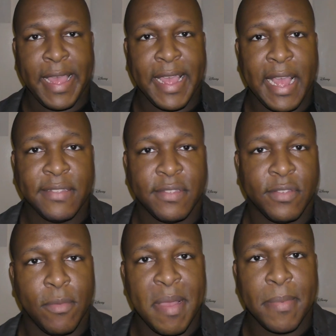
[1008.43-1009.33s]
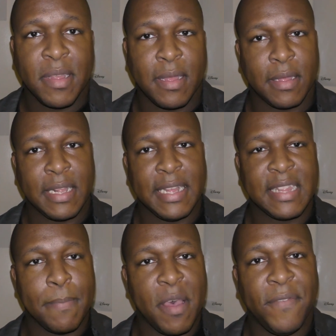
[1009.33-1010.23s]
Hi guys, so remember to
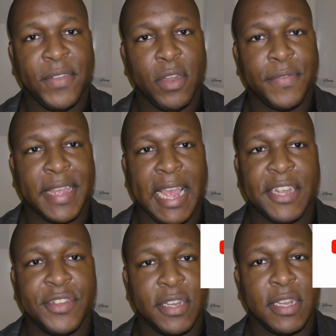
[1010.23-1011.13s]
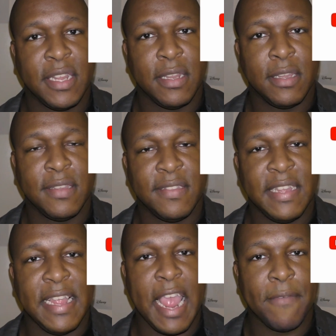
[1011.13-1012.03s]
click the bell for notifications and
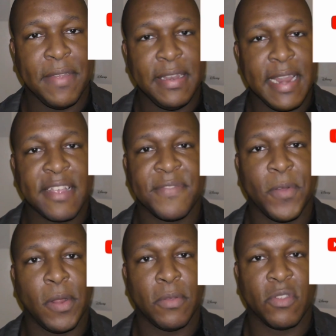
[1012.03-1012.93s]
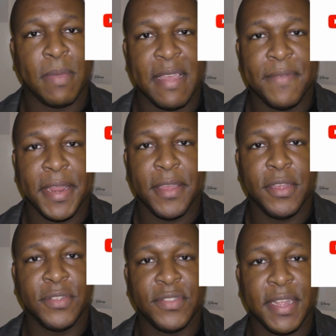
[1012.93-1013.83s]
see every next Vertical Spy video
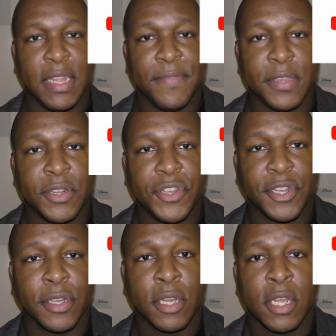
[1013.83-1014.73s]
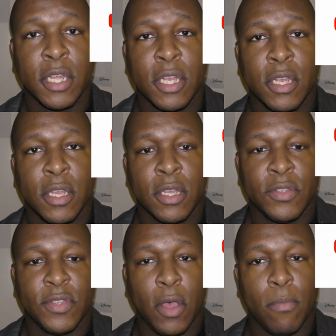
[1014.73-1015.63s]
you see in the future.
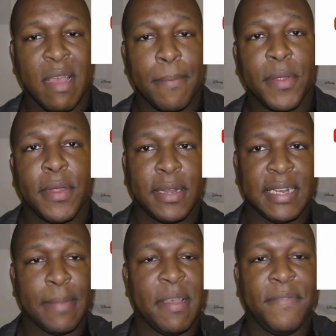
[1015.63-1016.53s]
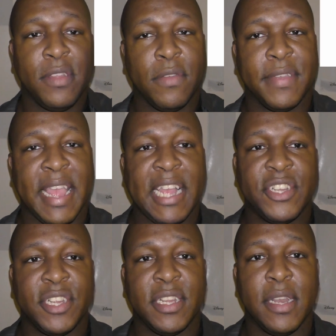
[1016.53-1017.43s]
So remember, click the bell for
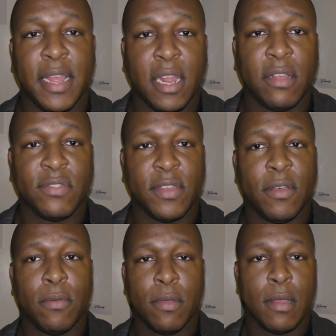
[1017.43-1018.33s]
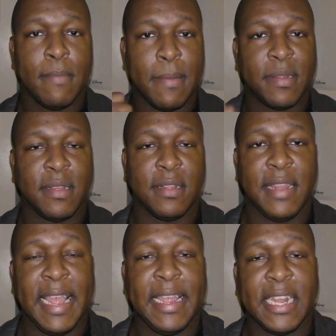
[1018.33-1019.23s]
notification, and also remember to
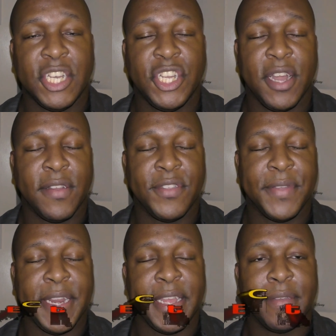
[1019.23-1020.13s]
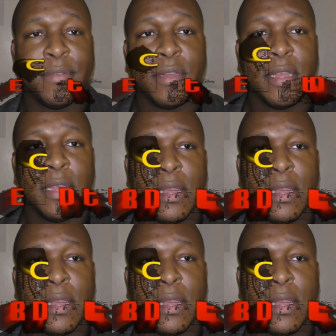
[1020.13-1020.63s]
like and share this video,